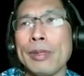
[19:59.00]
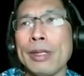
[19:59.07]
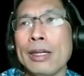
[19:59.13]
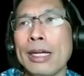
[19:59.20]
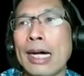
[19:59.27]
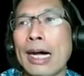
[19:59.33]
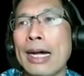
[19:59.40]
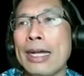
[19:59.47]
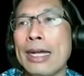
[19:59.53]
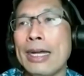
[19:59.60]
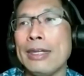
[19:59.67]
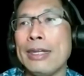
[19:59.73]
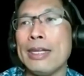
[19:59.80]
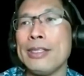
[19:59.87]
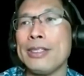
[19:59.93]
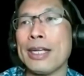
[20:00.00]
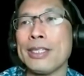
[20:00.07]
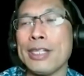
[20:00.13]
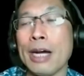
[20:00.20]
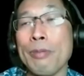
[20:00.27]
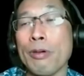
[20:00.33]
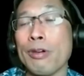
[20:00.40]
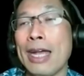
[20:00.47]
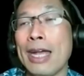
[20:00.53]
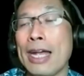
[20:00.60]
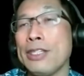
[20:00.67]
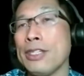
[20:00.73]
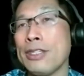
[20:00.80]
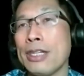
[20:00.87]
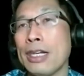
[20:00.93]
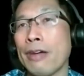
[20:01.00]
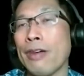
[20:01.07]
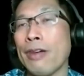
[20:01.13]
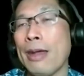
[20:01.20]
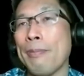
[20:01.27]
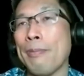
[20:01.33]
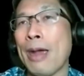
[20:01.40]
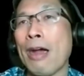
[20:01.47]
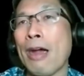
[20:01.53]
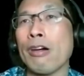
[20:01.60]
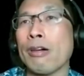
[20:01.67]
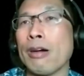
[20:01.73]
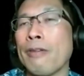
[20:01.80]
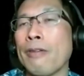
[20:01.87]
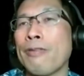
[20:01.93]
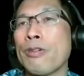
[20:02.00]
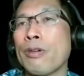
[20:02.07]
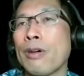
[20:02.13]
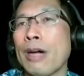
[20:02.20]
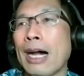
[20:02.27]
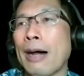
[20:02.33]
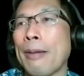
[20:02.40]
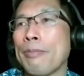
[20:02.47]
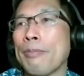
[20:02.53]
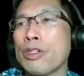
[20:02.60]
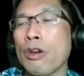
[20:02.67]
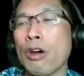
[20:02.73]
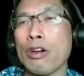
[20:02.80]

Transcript: uh, in a sextuple case, instead of a pair of um, stars